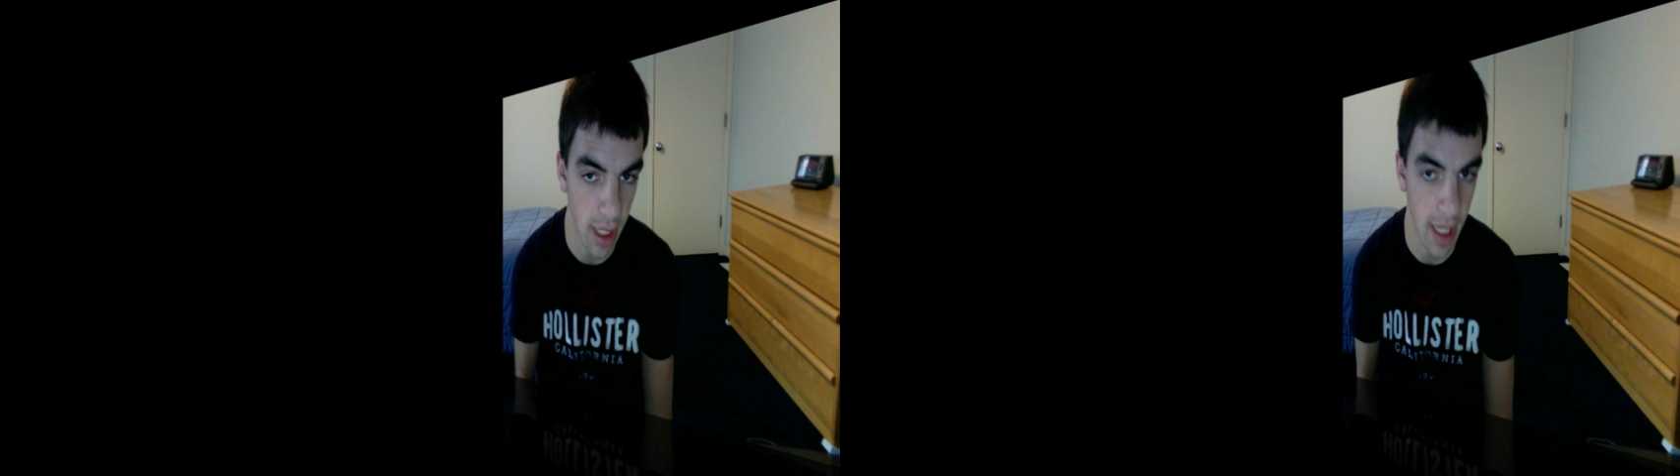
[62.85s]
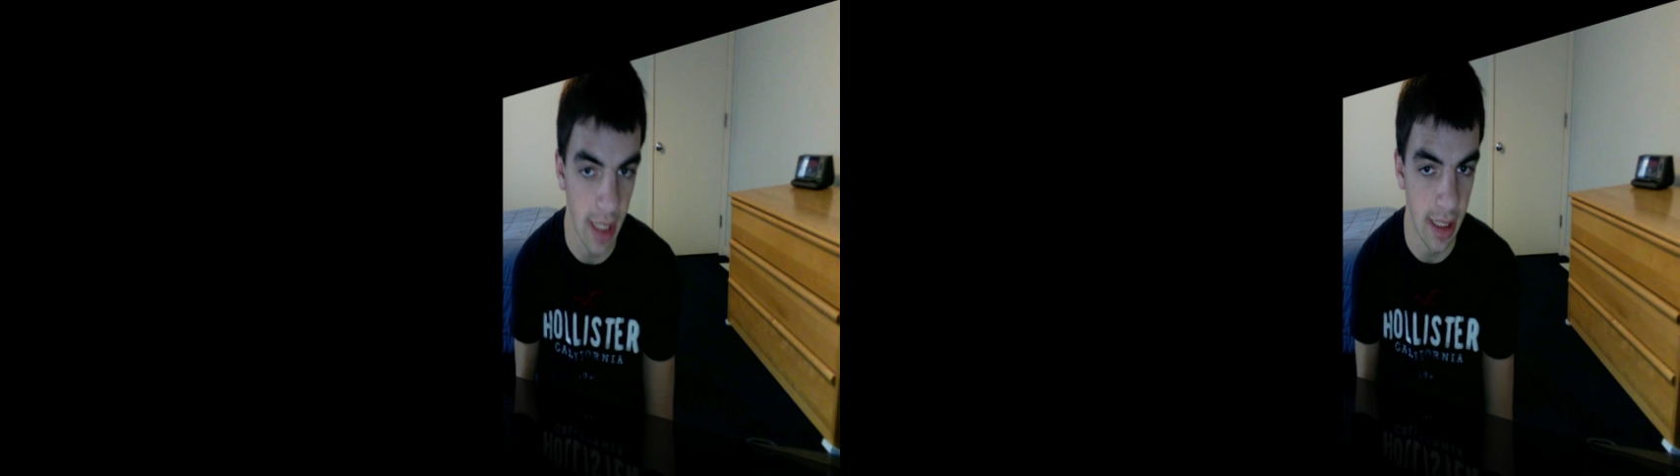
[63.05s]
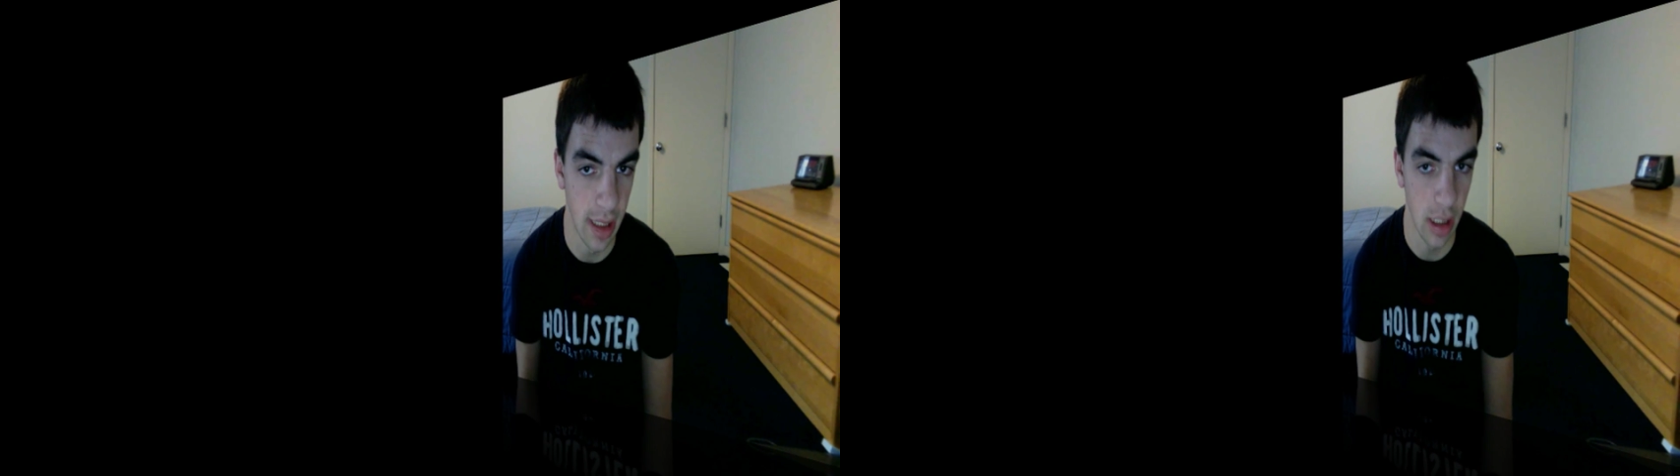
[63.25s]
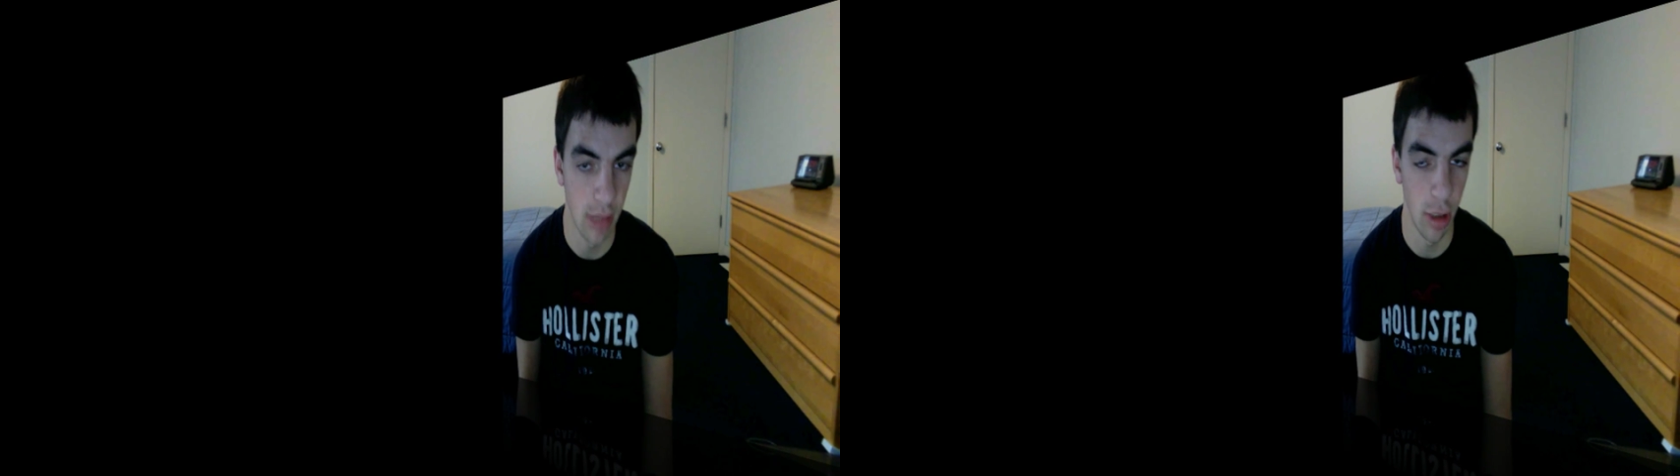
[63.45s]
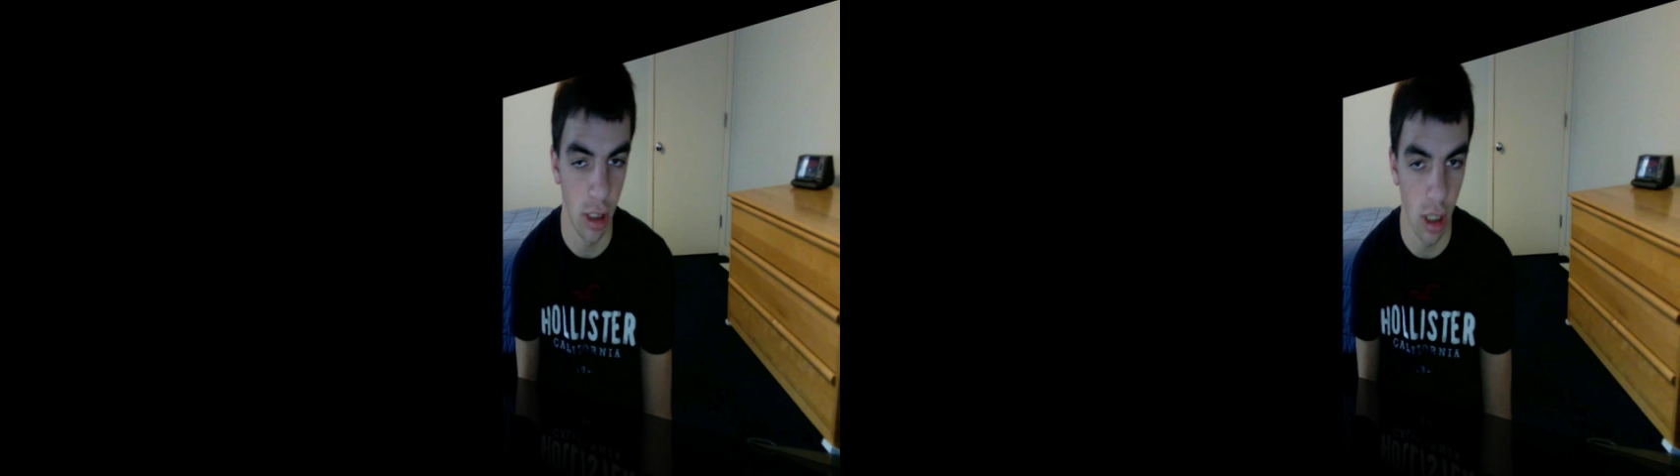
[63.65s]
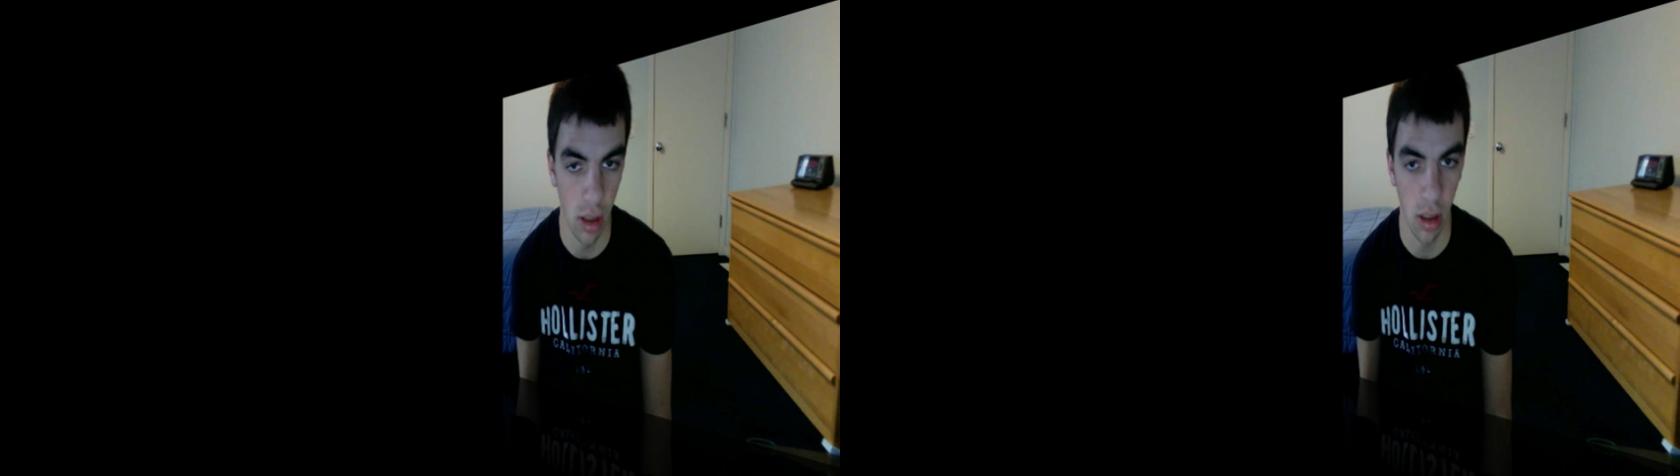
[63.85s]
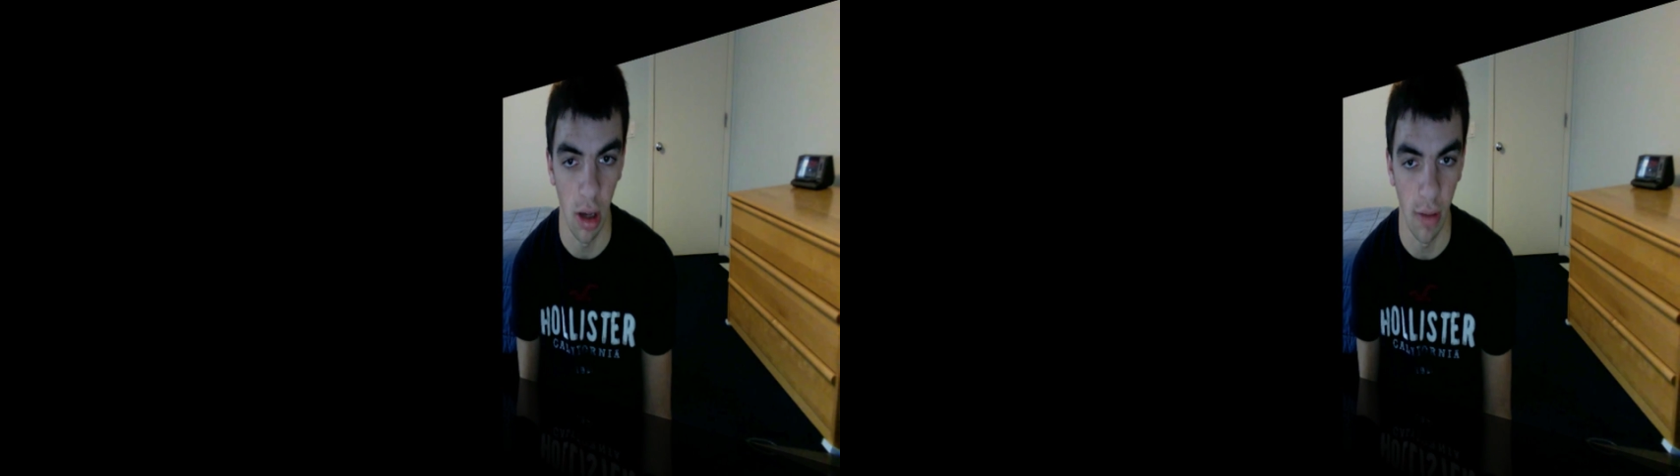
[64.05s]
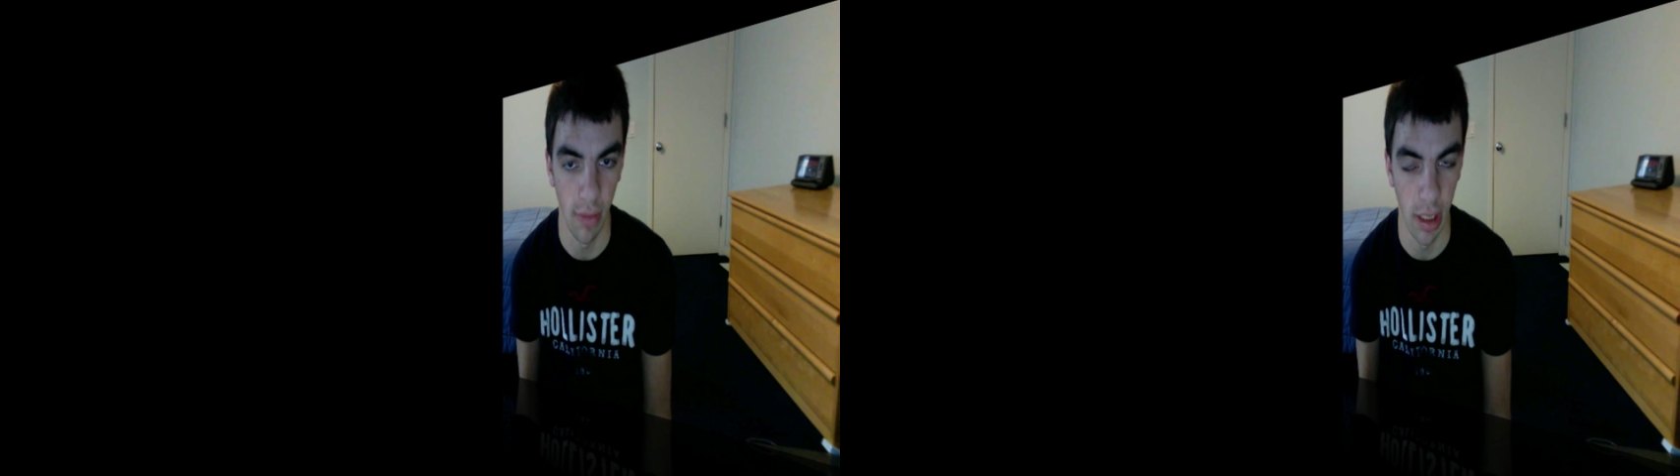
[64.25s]
AT&T because
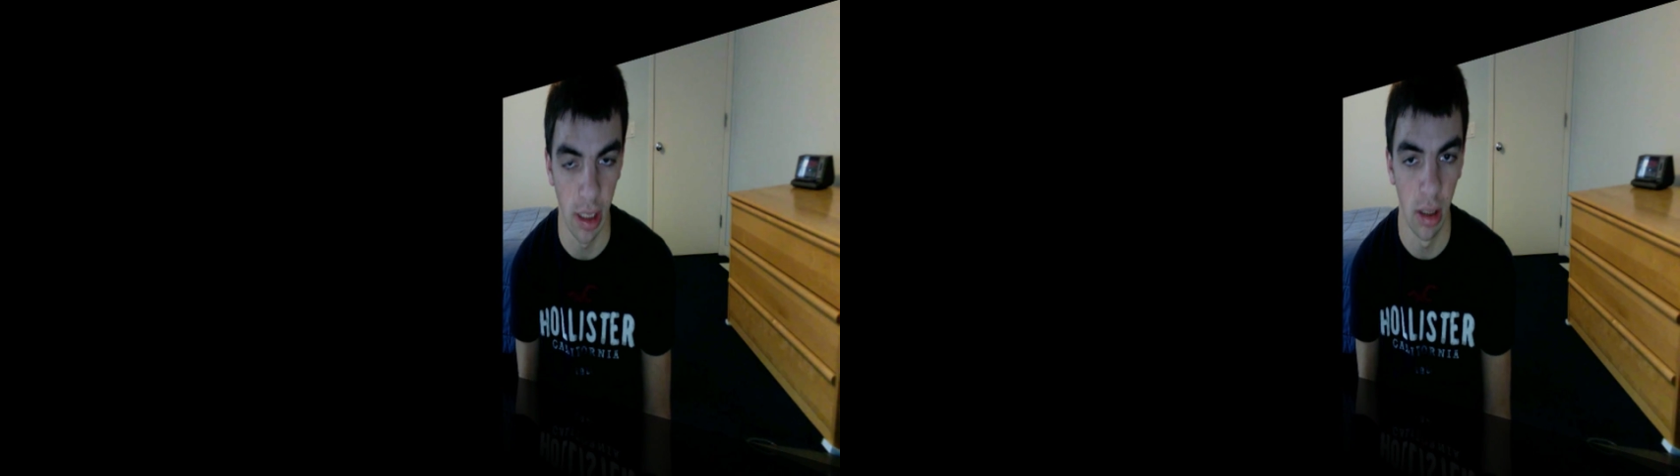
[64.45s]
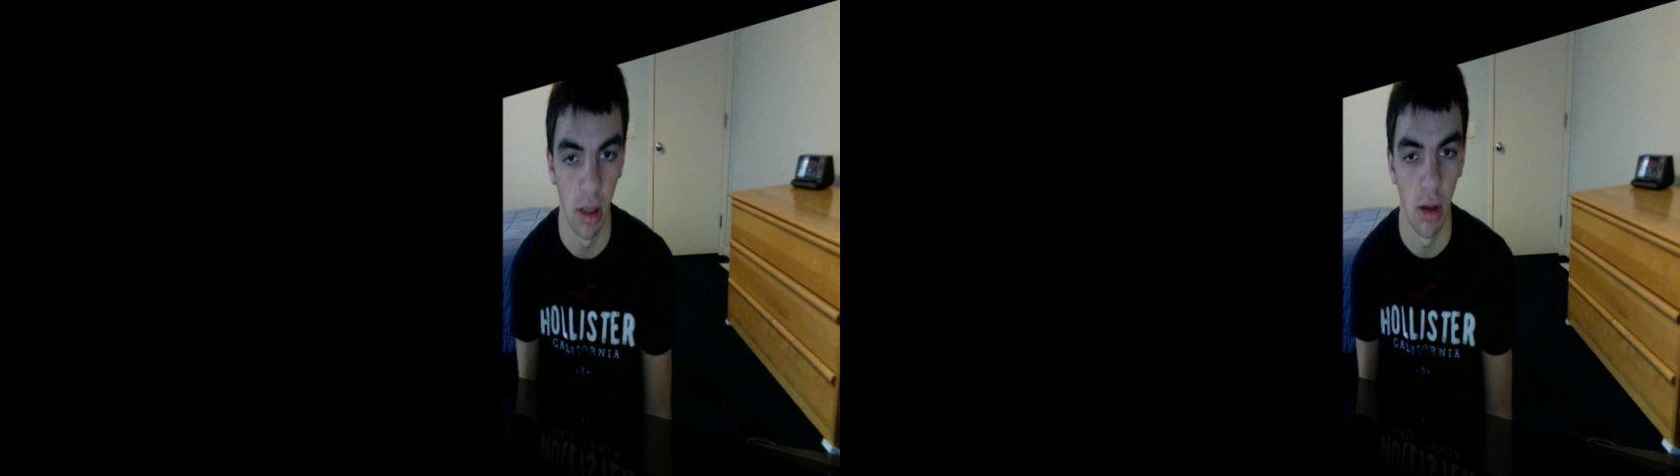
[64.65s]
of the